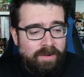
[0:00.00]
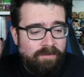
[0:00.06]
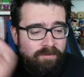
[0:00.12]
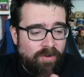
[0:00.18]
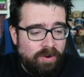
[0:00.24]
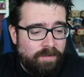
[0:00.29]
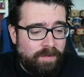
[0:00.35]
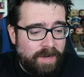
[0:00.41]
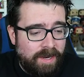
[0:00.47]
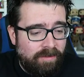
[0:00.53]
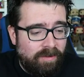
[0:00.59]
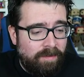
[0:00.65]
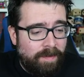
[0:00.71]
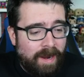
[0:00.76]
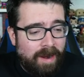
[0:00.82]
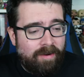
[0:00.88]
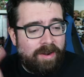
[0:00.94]
Ruben
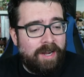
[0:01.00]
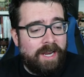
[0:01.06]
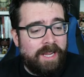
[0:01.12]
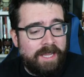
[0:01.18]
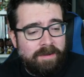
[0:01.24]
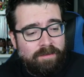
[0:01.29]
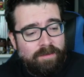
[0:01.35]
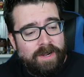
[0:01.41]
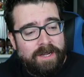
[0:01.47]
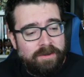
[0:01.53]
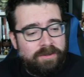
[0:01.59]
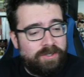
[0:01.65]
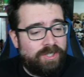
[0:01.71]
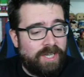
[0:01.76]
Iribarren, Liam Wells,